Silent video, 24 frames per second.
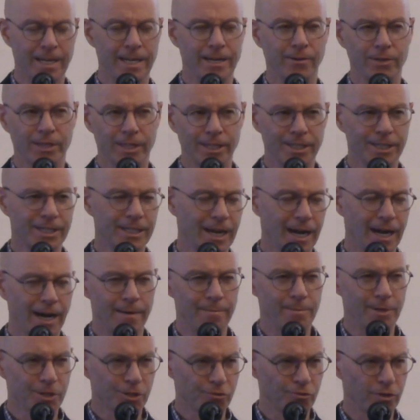Now, at this
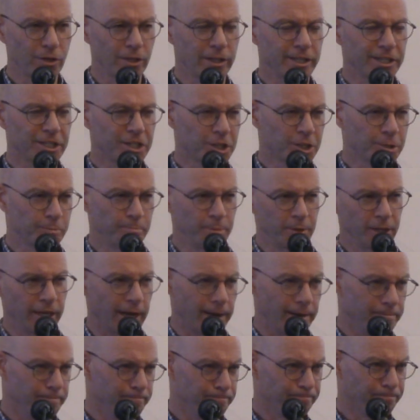time, Israel had
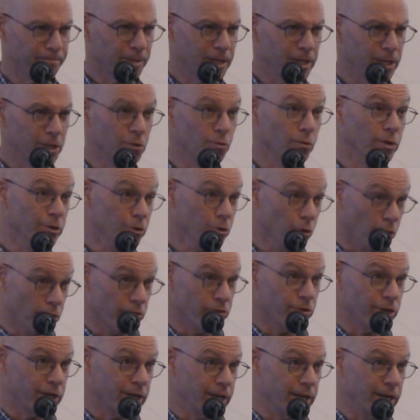split into a
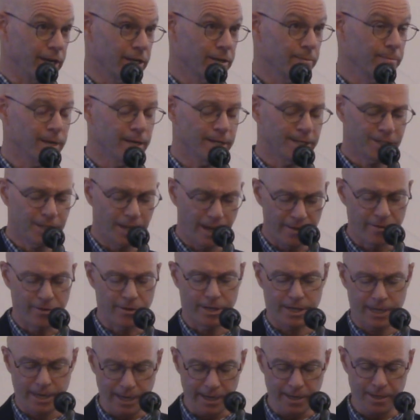northern kingdom and a
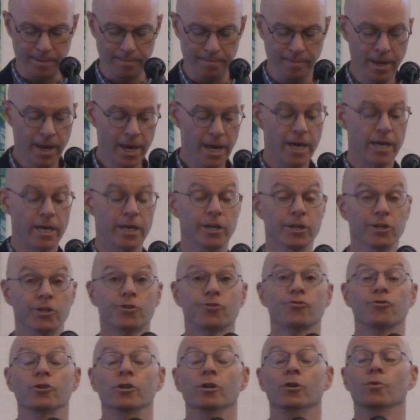southern kingdom.
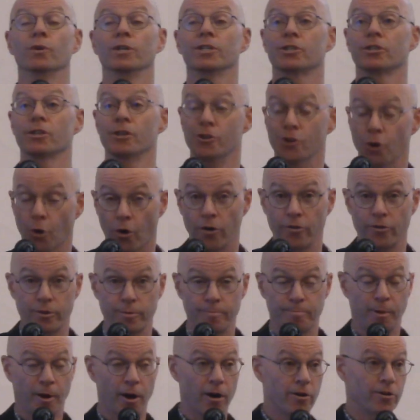Israel was the
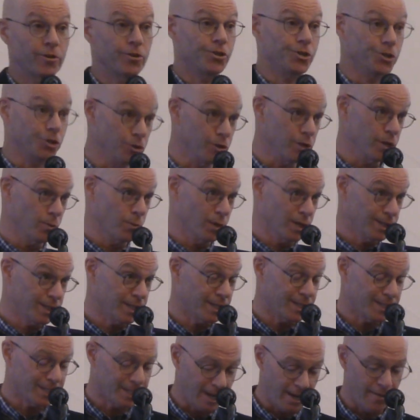northern part. Judah was
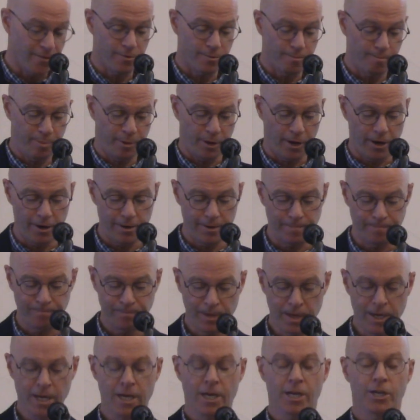the southern part.
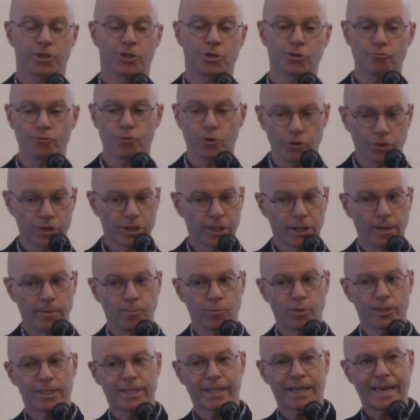
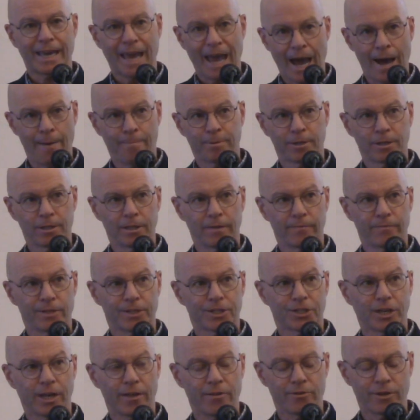Jerusalem was the capital of the
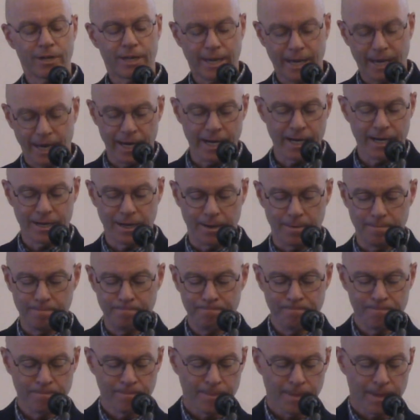southern
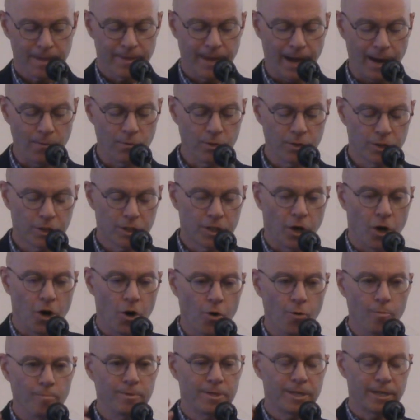kingdom. That was
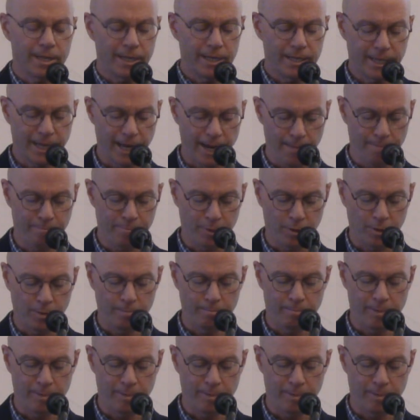home to the temple.